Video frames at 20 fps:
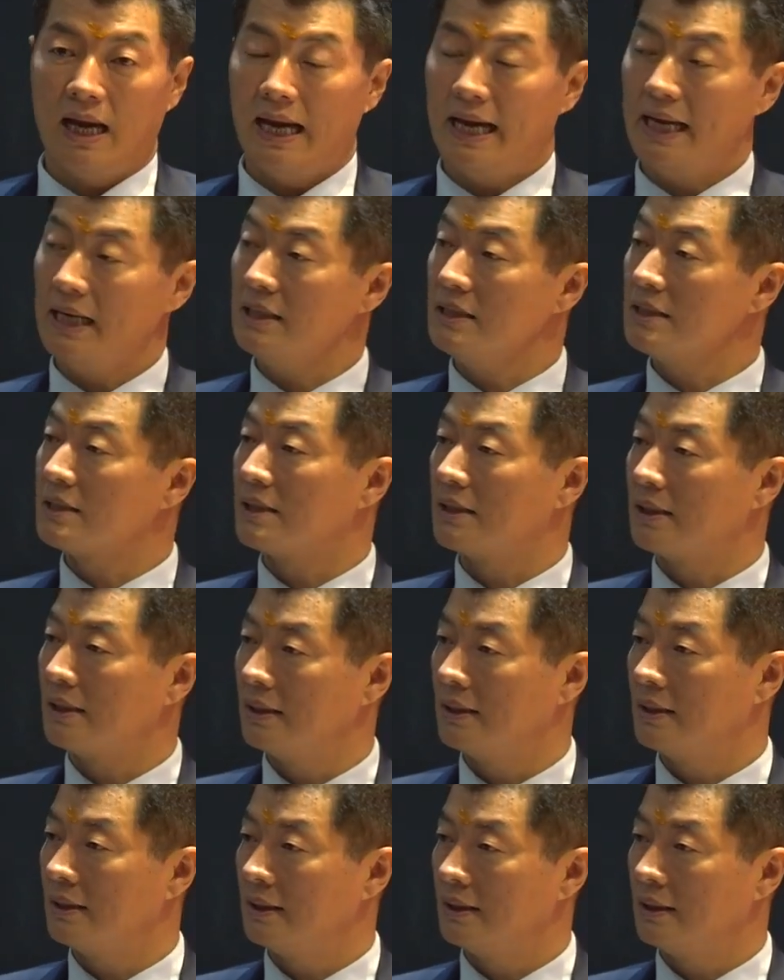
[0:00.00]
And
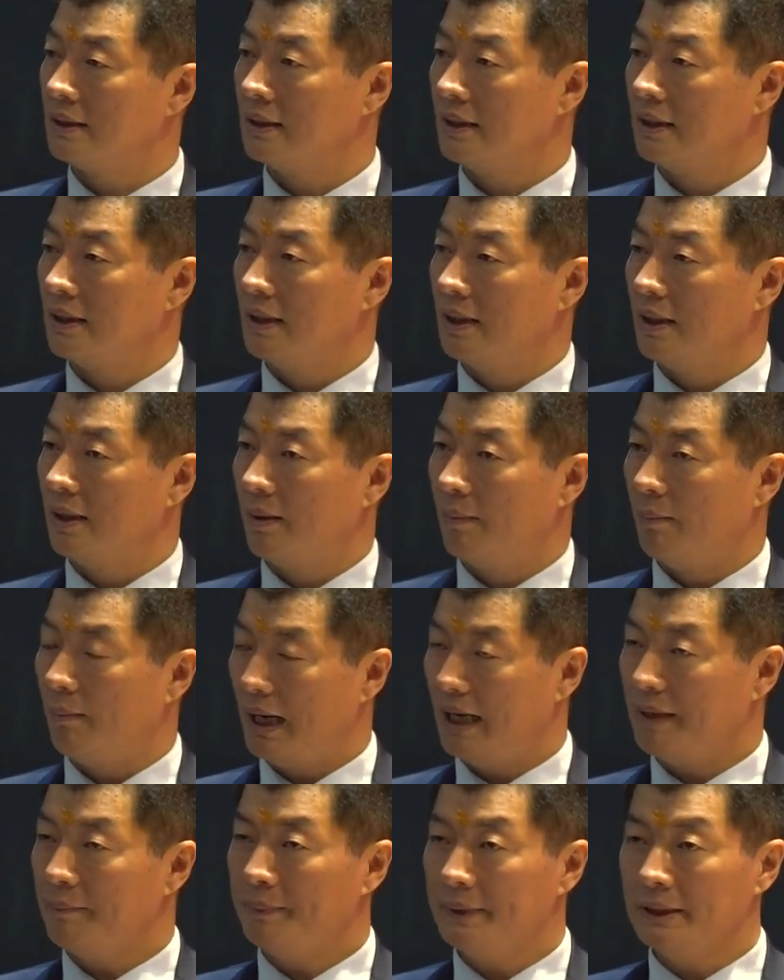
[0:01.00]

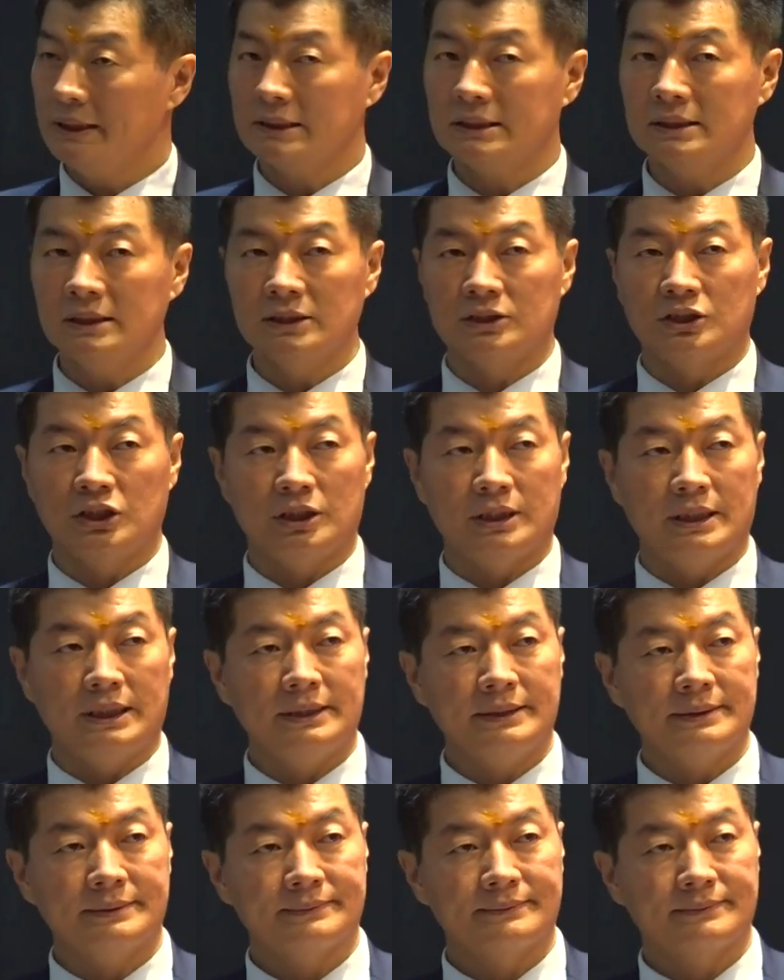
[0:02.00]
my personal
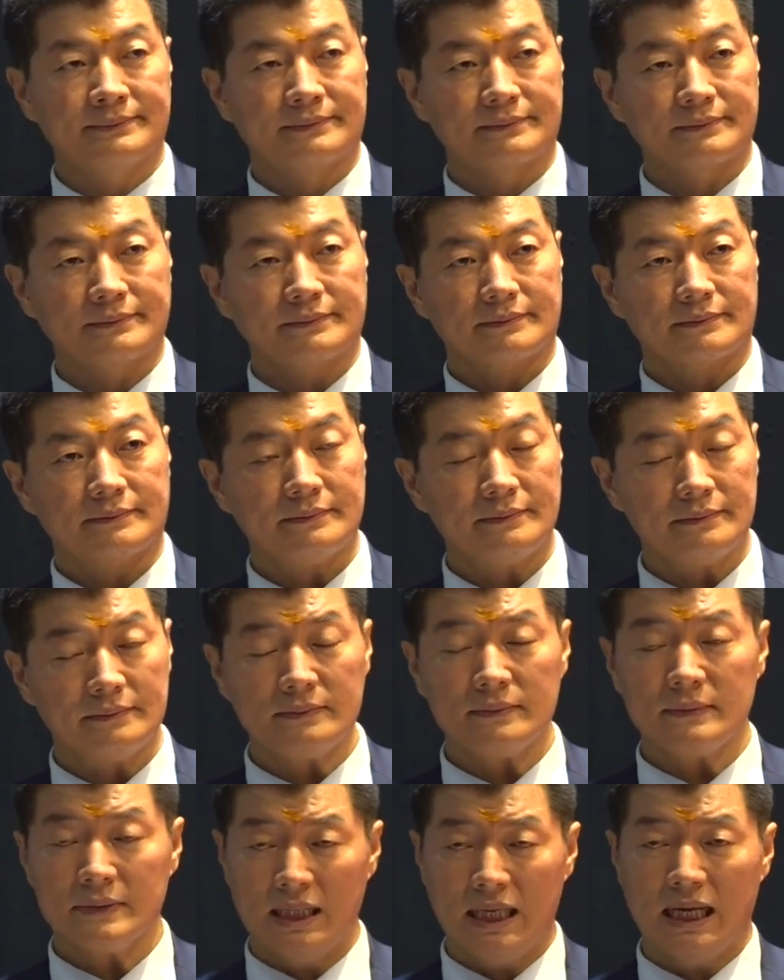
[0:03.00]
journey,
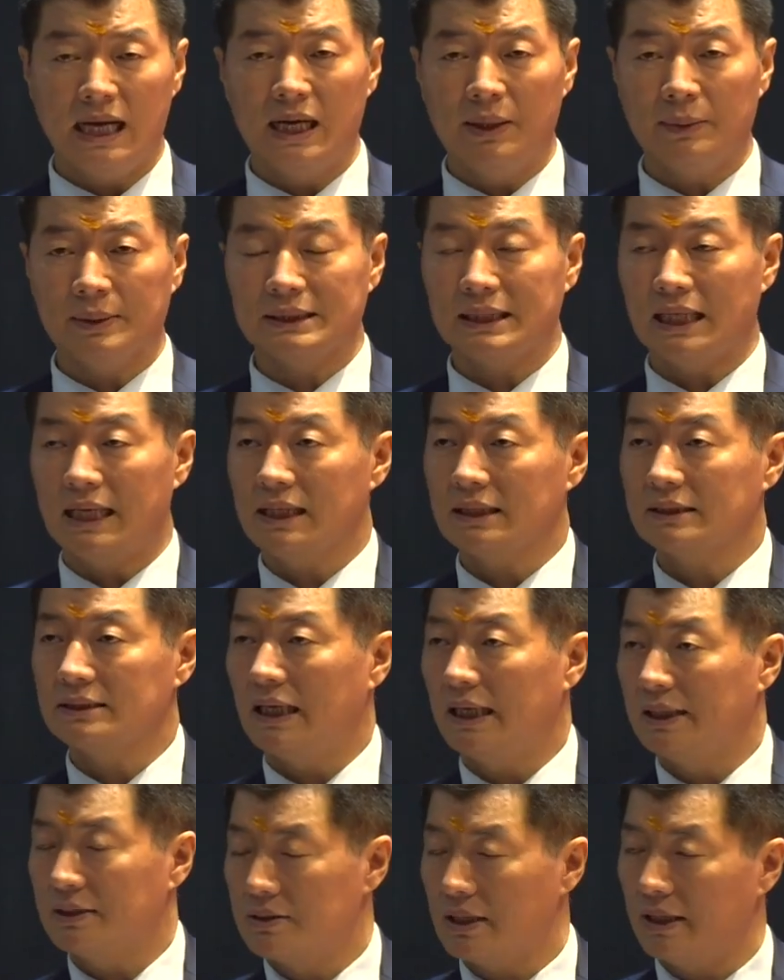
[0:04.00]
I was asked,
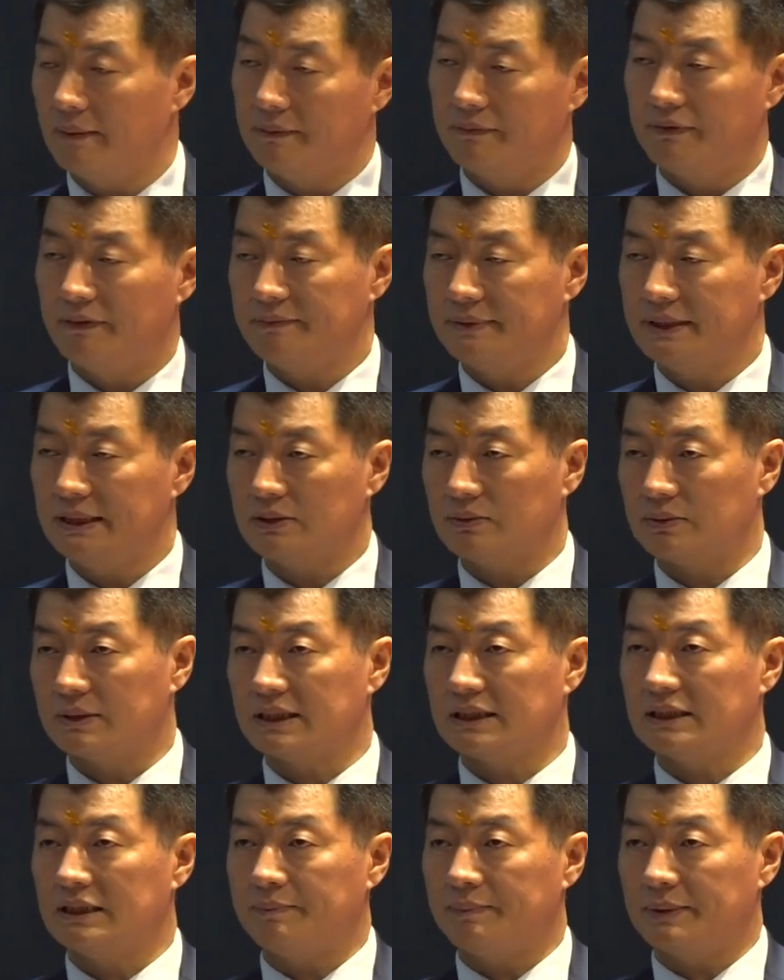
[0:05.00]
I travel 50 to
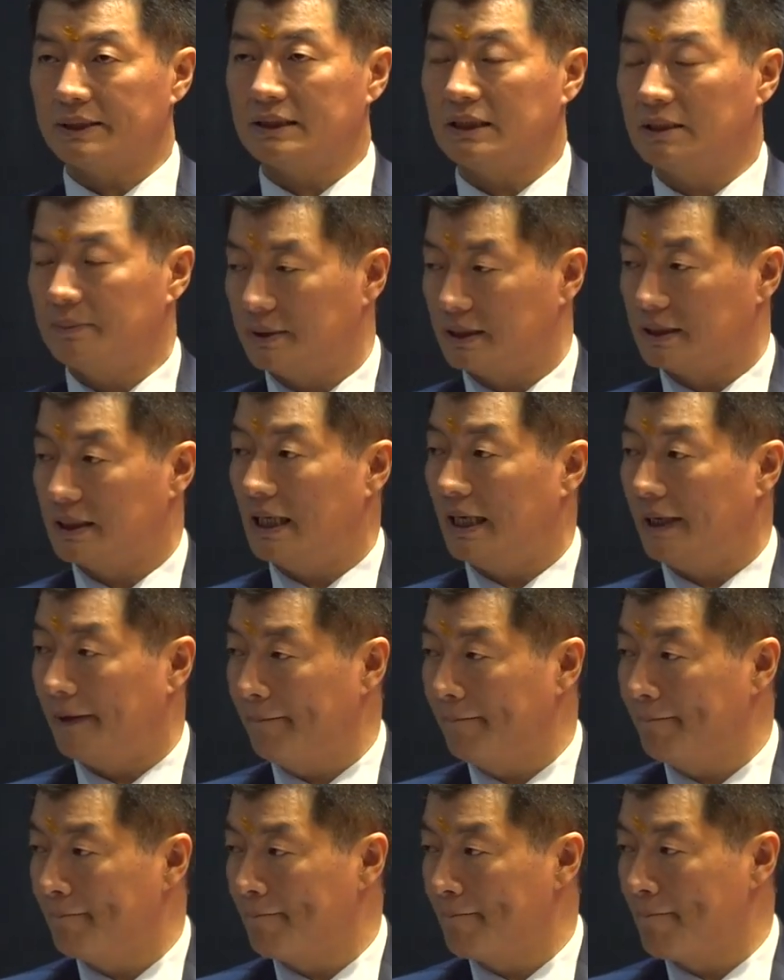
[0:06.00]
60% of the
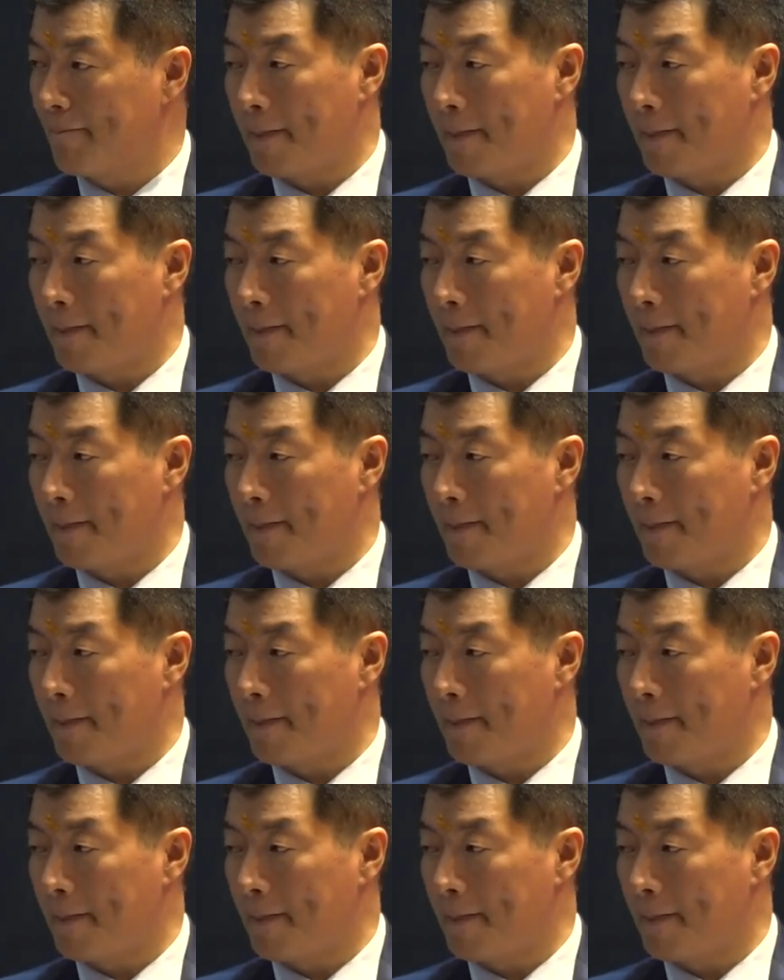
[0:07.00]
time.